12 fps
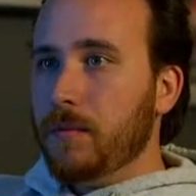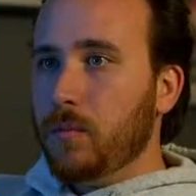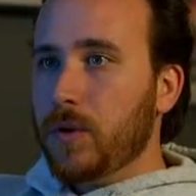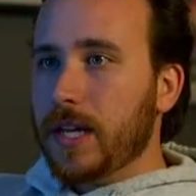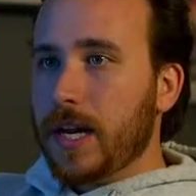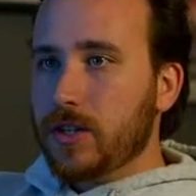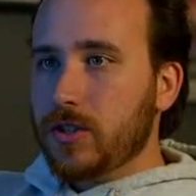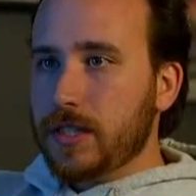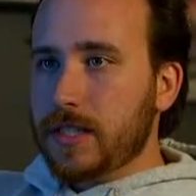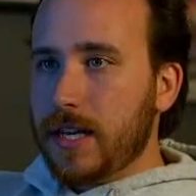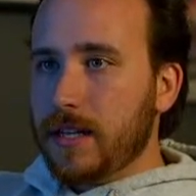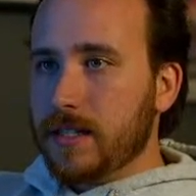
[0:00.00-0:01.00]
We can actually
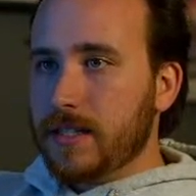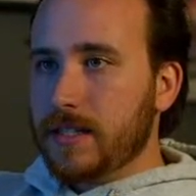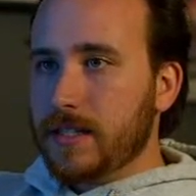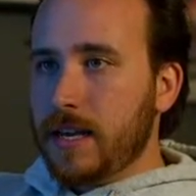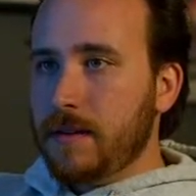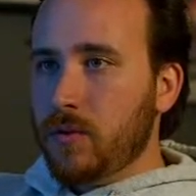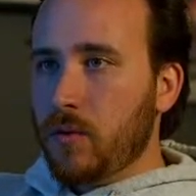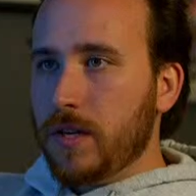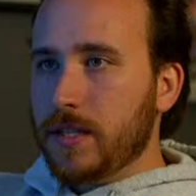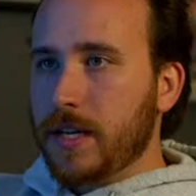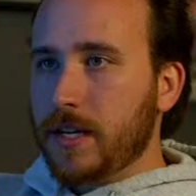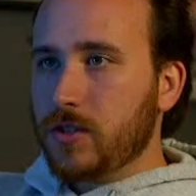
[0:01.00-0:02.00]
take the same
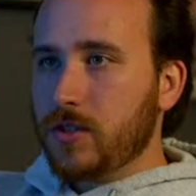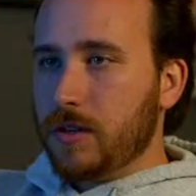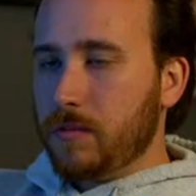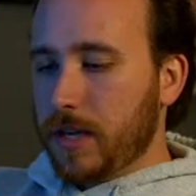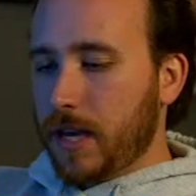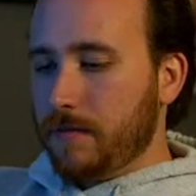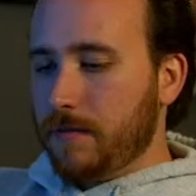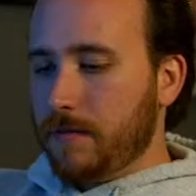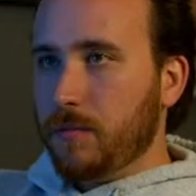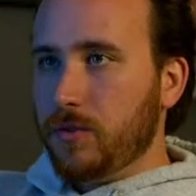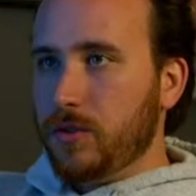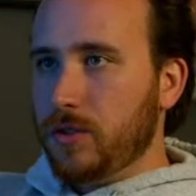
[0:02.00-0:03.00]
noise texture that we have here,
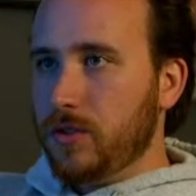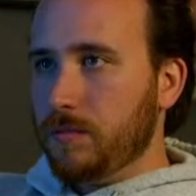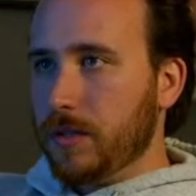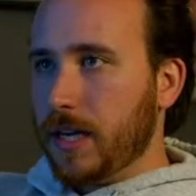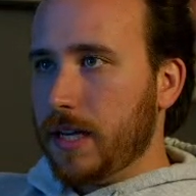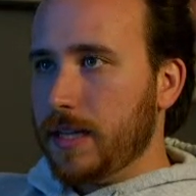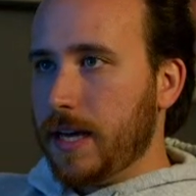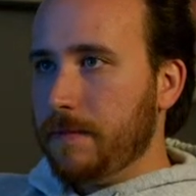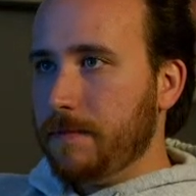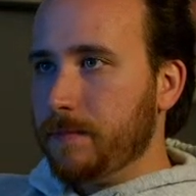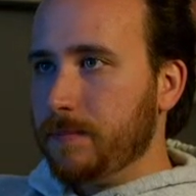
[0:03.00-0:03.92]
we'll just duplicate that.